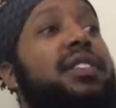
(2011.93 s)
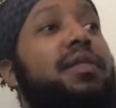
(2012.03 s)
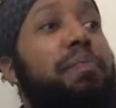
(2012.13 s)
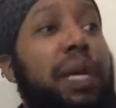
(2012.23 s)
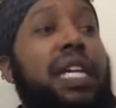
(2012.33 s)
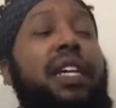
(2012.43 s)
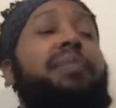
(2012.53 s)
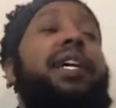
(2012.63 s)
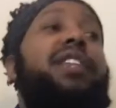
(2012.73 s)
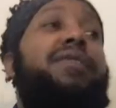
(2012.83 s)
Beat him
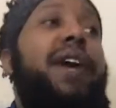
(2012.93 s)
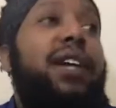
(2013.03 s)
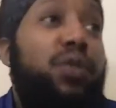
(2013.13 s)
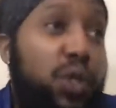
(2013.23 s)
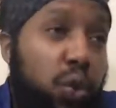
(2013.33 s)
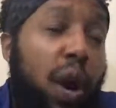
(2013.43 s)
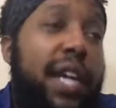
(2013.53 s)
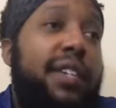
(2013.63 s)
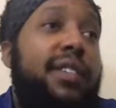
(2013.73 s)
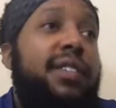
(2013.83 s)
in the finals
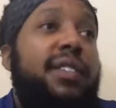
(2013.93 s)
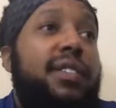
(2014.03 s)
twice.